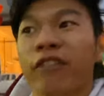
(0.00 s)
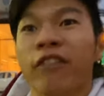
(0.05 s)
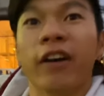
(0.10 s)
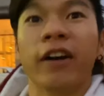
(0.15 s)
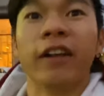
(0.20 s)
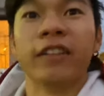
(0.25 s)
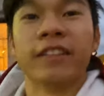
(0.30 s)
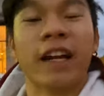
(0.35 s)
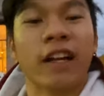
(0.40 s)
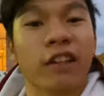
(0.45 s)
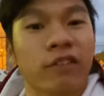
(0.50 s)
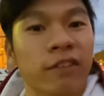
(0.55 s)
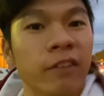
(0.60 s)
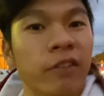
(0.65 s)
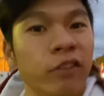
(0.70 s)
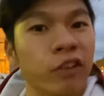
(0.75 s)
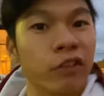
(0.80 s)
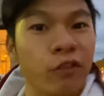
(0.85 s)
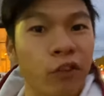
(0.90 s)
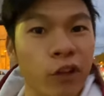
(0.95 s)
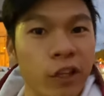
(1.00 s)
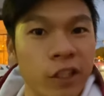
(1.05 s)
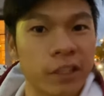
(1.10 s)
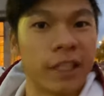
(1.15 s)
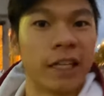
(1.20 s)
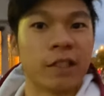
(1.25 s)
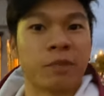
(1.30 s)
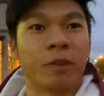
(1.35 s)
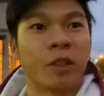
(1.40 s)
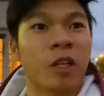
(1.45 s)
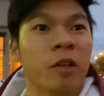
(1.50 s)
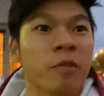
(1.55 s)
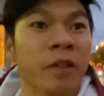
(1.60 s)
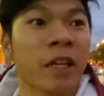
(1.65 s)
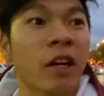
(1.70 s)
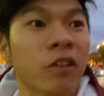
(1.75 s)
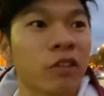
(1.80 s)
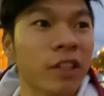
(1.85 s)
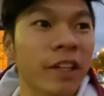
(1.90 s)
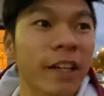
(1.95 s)
very satisfied with the footage that's been coming
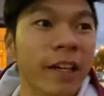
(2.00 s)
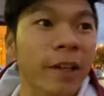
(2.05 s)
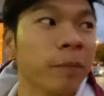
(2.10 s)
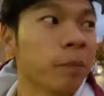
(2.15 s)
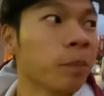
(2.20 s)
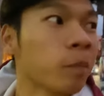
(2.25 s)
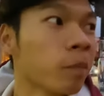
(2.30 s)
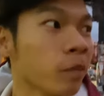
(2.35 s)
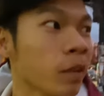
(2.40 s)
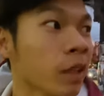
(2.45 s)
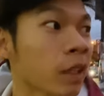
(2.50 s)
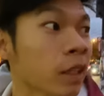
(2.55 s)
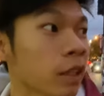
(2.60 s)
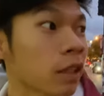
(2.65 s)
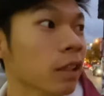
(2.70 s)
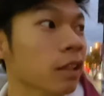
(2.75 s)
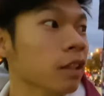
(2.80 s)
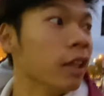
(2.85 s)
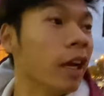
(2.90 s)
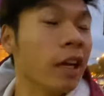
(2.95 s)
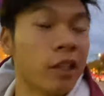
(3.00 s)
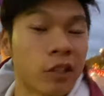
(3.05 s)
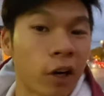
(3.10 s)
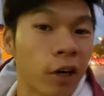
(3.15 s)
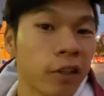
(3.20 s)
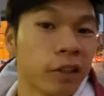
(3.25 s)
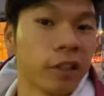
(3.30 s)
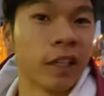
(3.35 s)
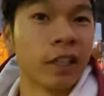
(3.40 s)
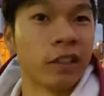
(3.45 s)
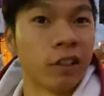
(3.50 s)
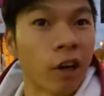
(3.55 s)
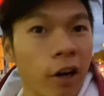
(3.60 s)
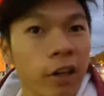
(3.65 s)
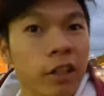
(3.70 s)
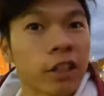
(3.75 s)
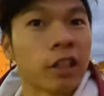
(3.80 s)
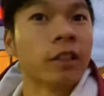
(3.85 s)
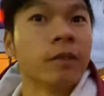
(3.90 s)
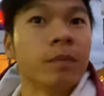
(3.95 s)
out today. It's starting to get
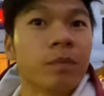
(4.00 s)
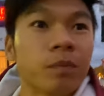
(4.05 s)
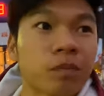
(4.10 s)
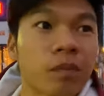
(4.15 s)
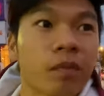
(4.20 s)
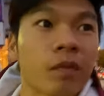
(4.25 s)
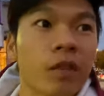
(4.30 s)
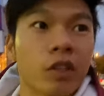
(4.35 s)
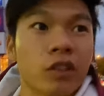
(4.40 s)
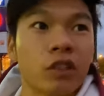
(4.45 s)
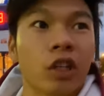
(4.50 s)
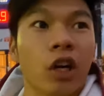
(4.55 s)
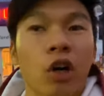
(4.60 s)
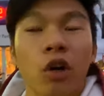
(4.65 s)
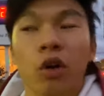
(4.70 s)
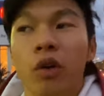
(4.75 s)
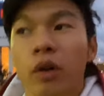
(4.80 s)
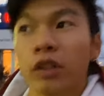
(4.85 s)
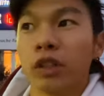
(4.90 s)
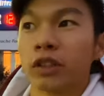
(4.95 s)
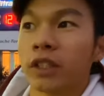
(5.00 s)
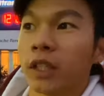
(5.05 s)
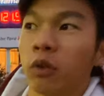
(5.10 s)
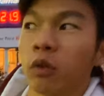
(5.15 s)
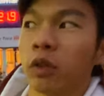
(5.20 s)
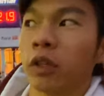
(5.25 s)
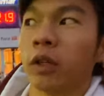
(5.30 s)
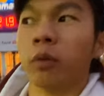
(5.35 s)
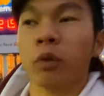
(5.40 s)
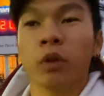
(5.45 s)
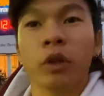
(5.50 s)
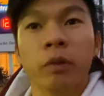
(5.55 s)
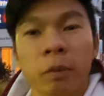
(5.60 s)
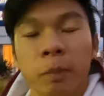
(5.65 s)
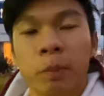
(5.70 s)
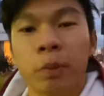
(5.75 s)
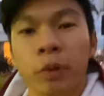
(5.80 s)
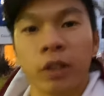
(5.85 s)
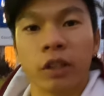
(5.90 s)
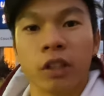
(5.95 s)
dark, so it looks like we're gonna really be
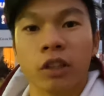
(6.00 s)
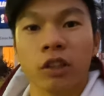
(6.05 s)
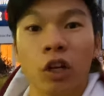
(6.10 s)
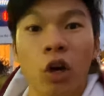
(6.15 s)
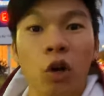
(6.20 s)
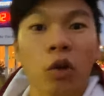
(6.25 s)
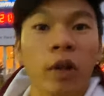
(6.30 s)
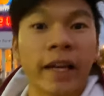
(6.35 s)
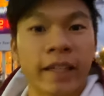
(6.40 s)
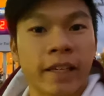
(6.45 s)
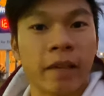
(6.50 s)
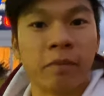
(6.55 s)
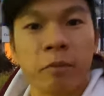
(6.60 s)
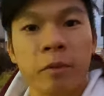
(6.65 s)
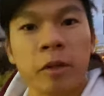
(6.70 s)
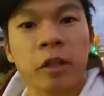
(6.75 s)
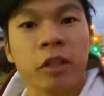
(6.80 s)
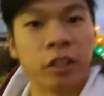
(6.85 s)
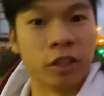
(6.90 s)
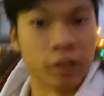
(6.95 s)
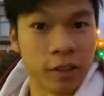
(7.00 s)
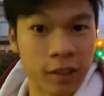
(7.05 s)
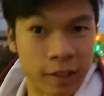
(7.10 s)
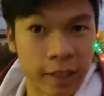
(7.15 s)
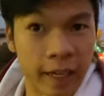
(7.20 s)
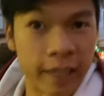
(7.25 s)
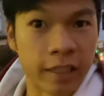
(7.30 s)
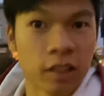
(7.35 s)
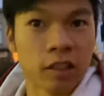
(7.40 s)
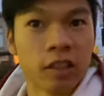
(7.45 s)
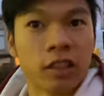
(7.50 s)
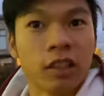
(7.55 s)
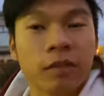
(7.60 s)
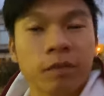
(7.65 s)
putting the low light capability to the test.